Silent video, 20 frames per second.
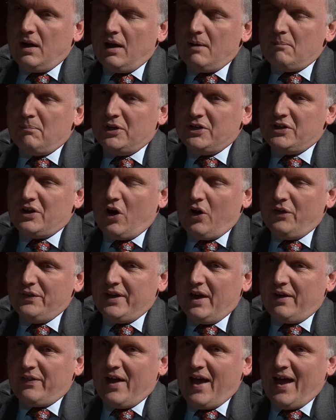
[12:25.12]
But on
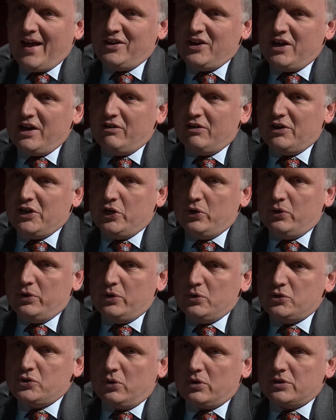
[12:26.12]
the other hand, here are
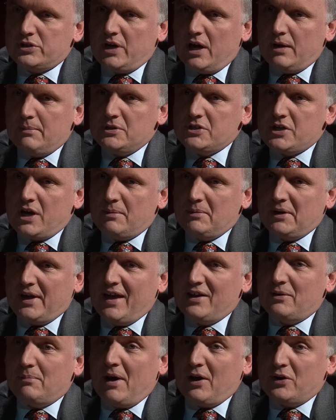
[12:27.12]
you talk time and time
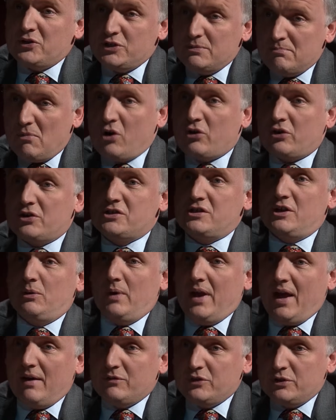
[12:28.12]
again about democracy.
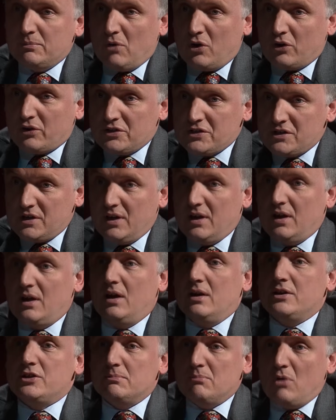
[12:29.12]
We have democracy
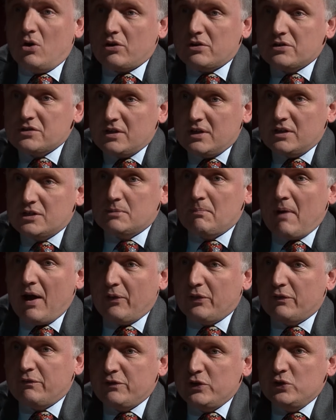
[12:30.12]
here. Democracy is
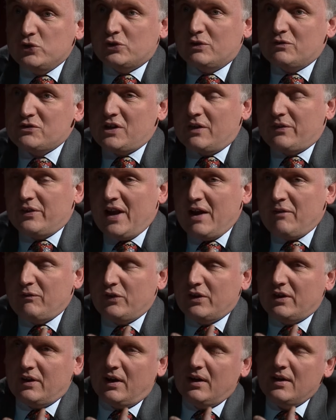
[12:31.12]
about the future of Southern
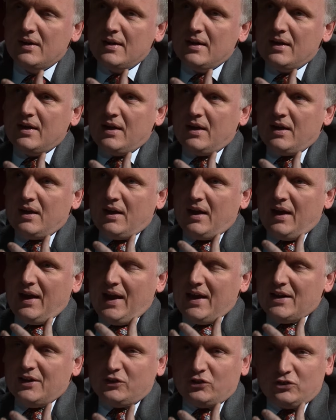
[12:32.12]
Africa.
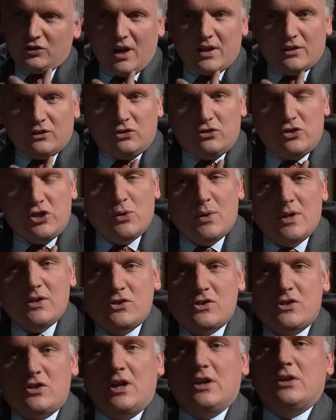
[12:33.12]
In a sense, do you
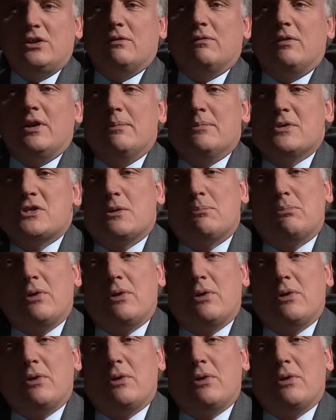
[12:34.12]
instinctively, Mr.